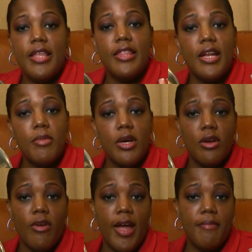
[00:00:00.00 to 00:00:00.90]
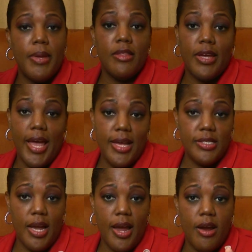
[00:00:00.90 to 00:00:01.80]
then I'm going to grab either
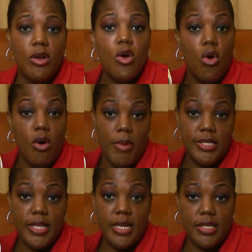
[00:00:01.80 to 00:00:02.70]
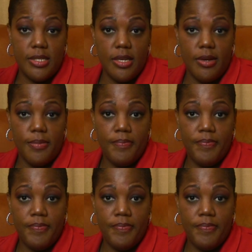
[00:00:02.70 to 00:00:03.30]
cast iron or my stainless steel,